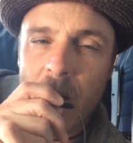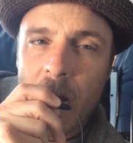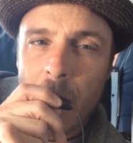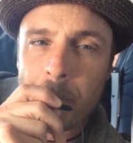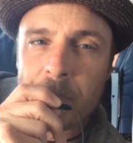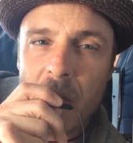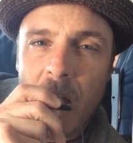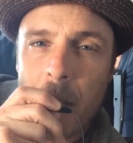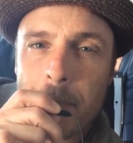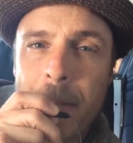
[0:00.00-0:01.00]

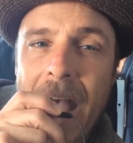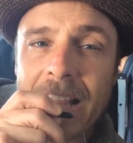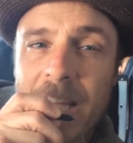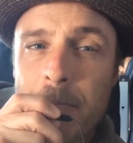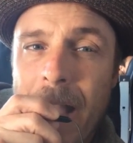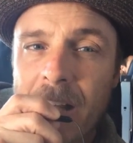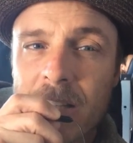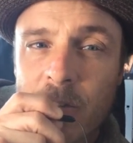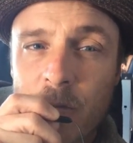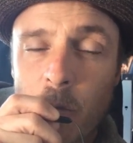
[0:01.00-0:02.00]
A badly
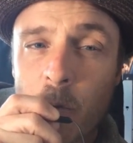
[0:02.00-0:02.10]
balanced